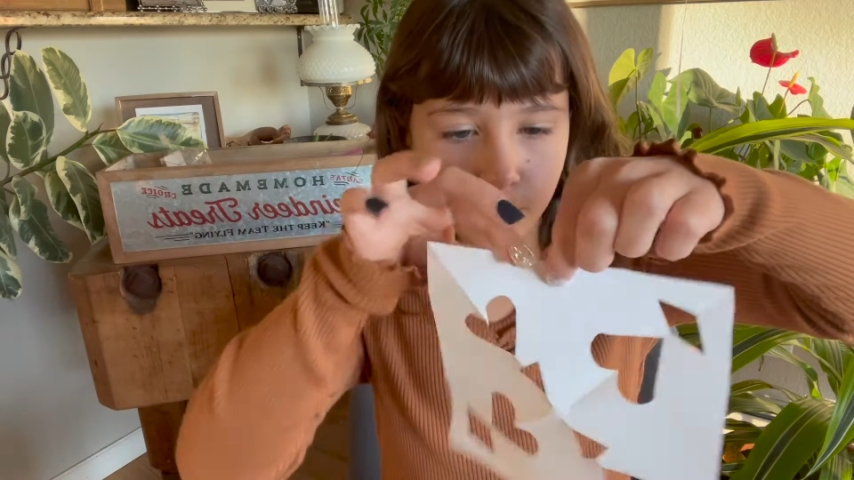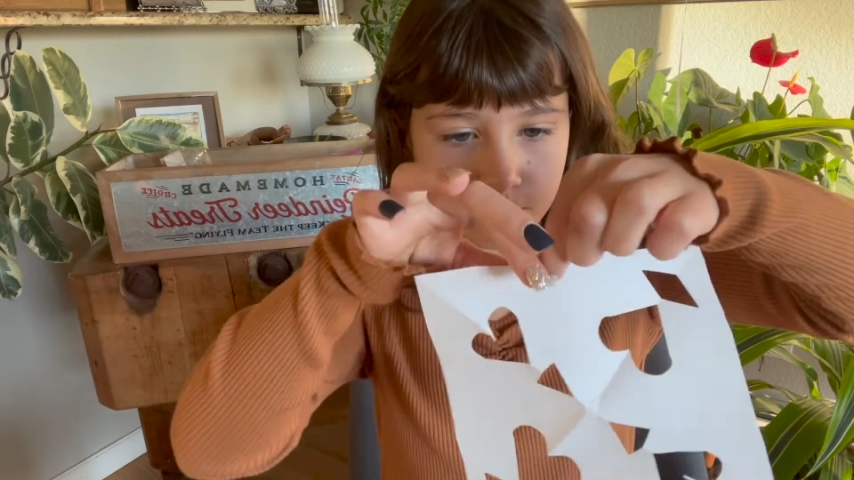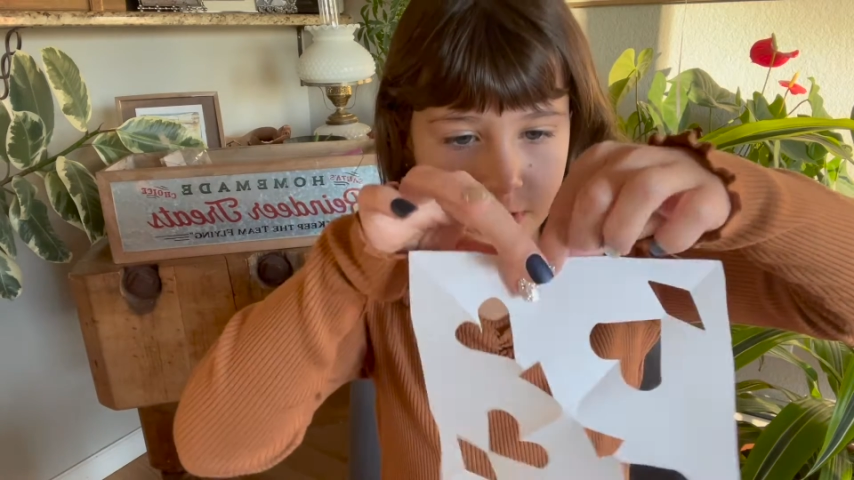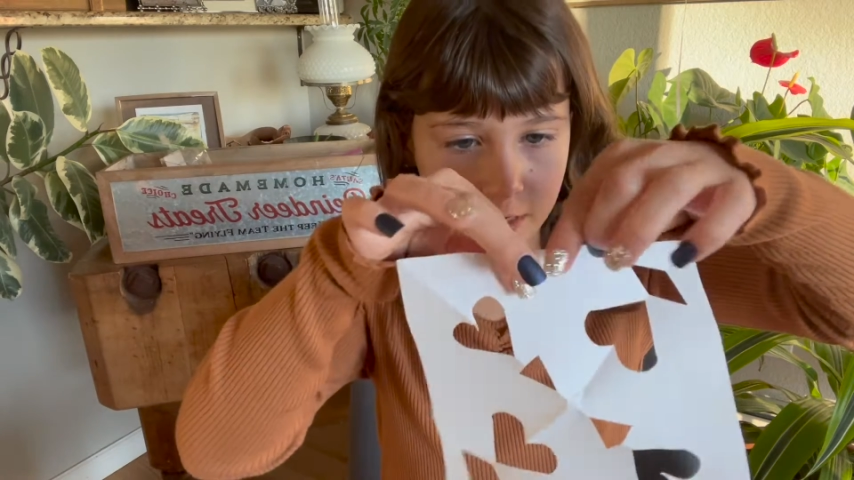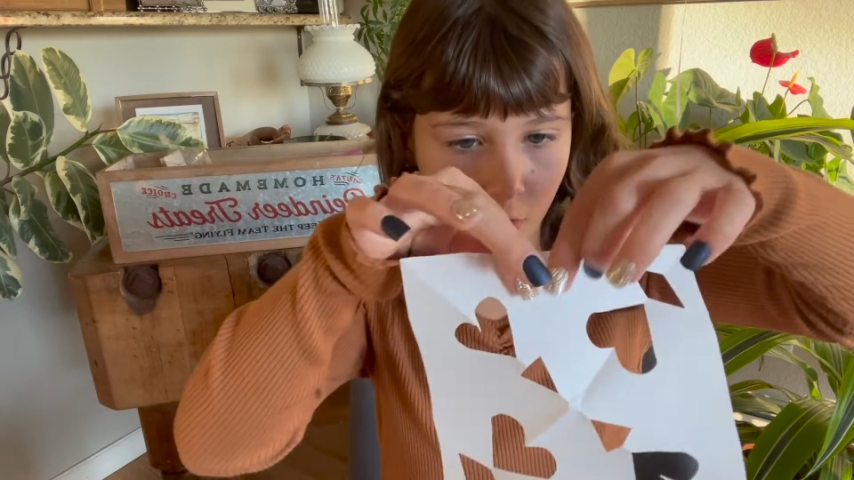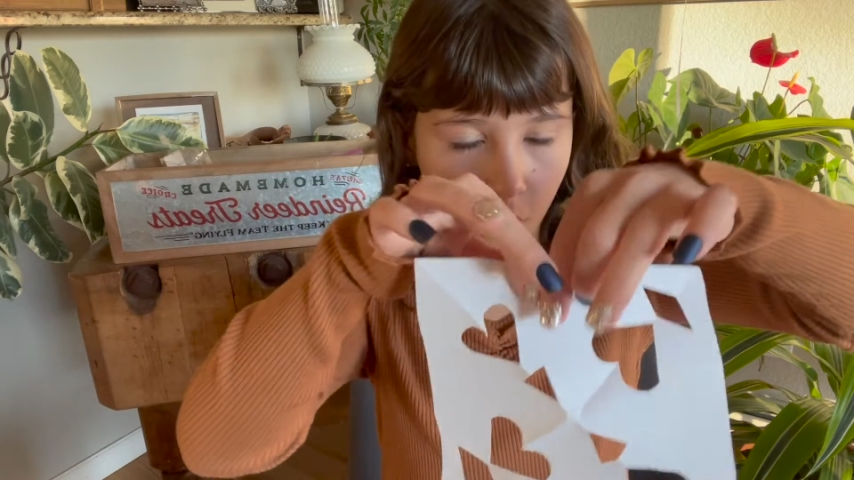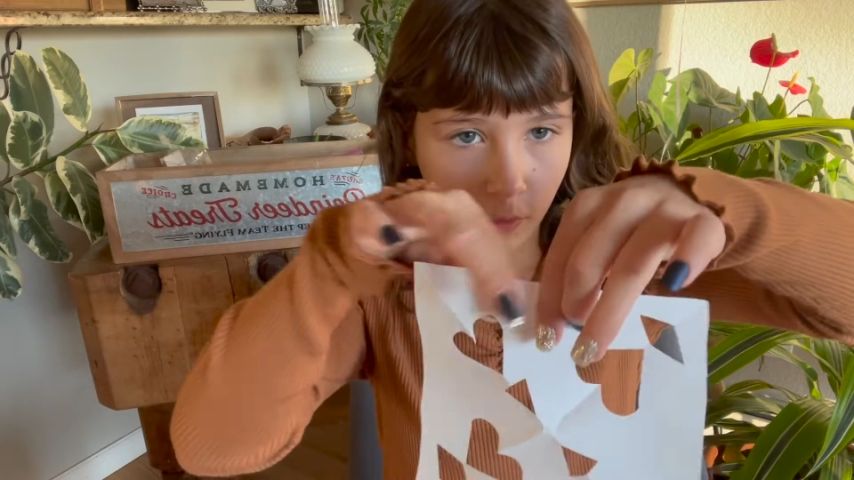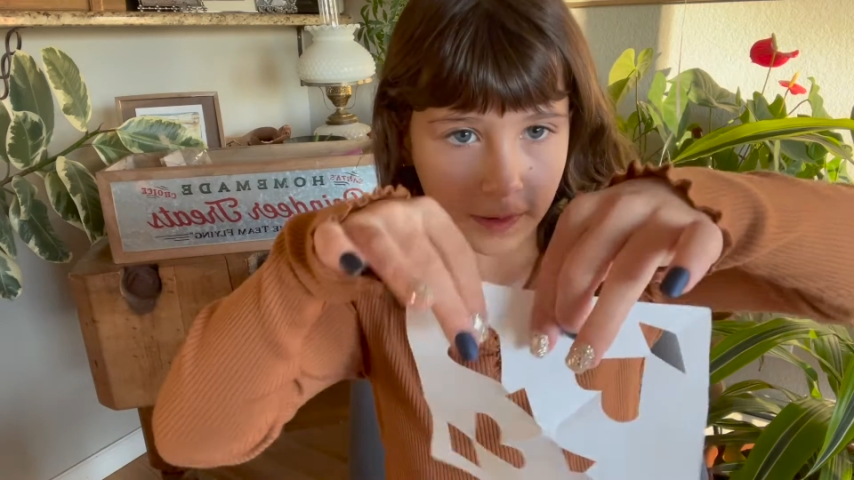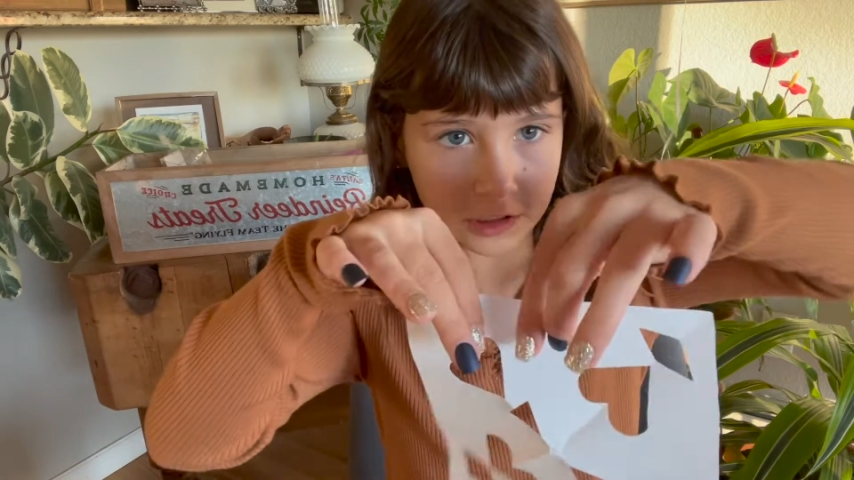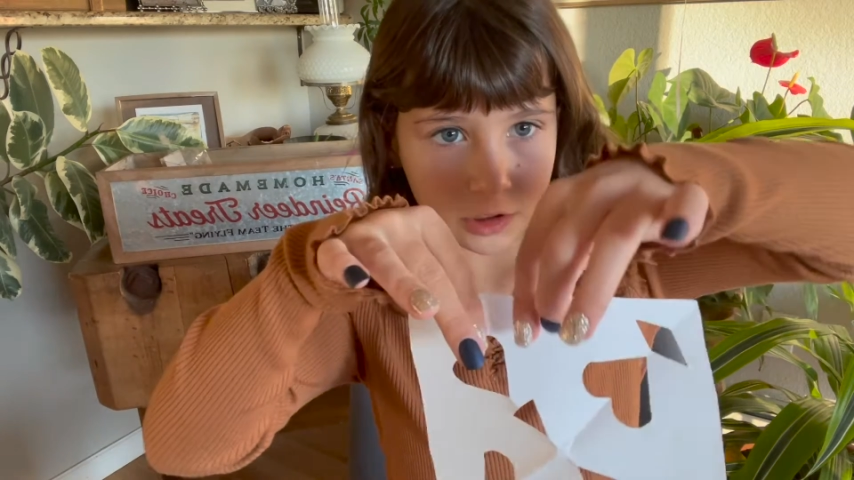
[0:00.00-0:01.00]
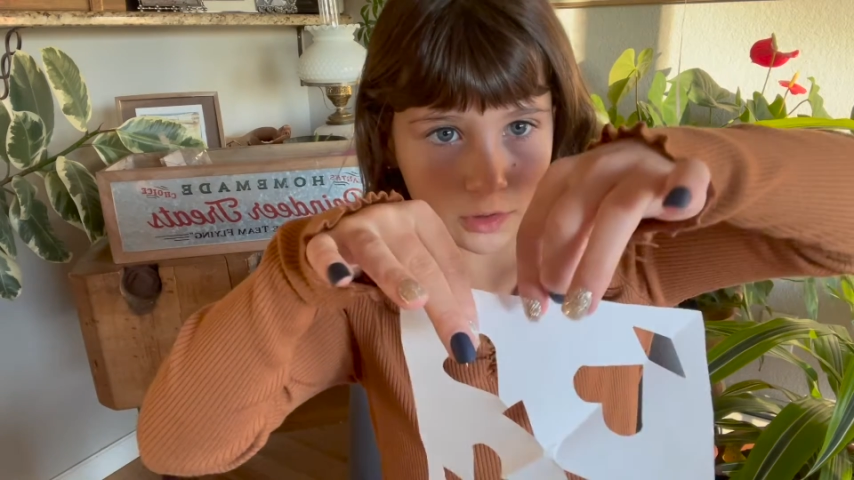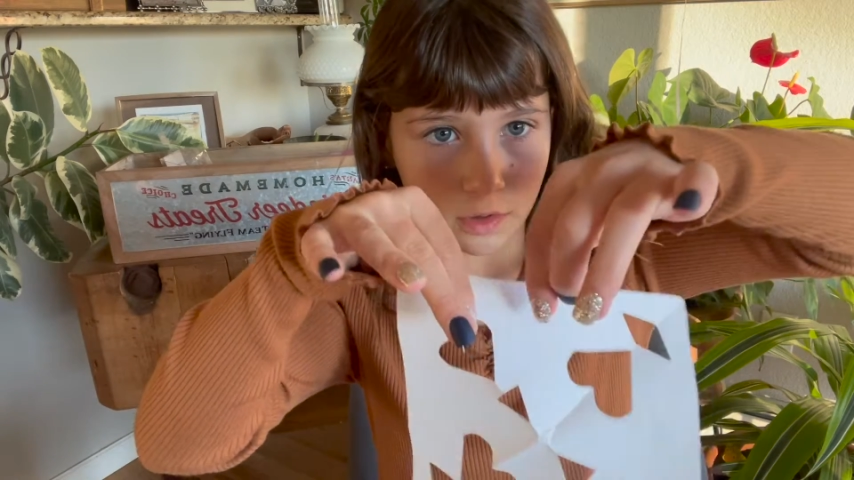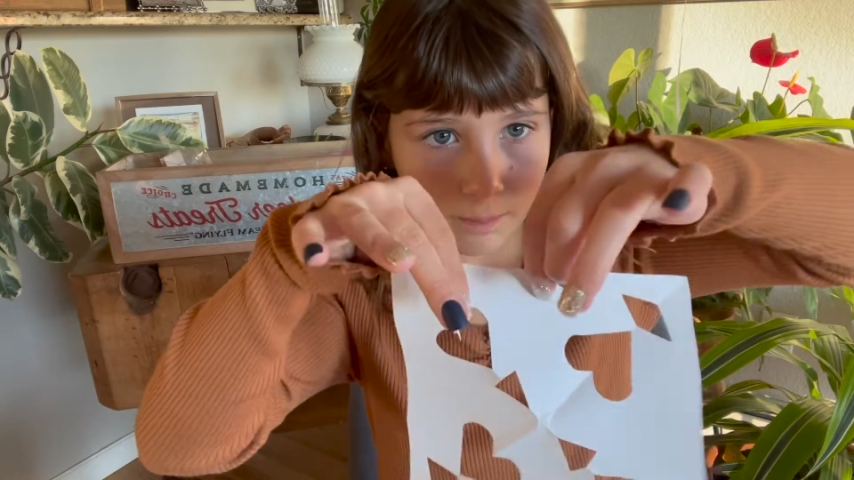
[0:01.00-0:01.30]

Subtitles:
take a hole puncher and